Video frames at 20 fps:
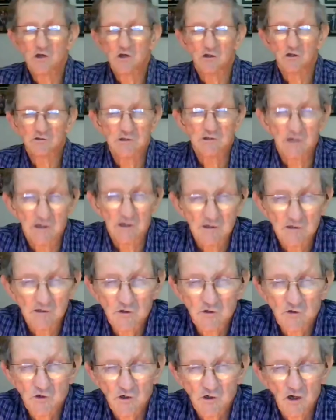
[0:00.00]
resulted in
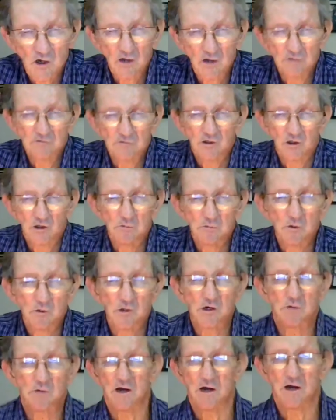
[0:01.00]
is over
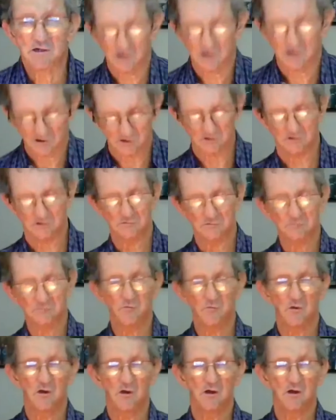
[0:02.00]
Cabora Bassa,
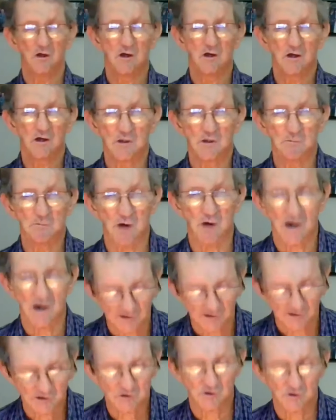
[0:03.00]
the
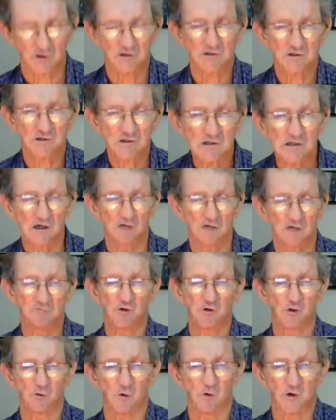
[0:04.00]
pilots got a
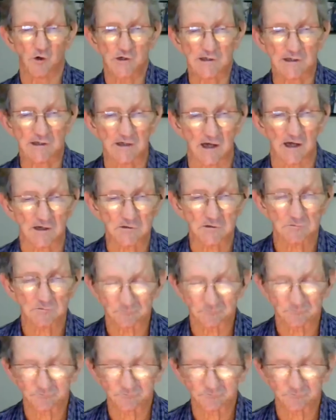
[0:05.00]
fuel warning light.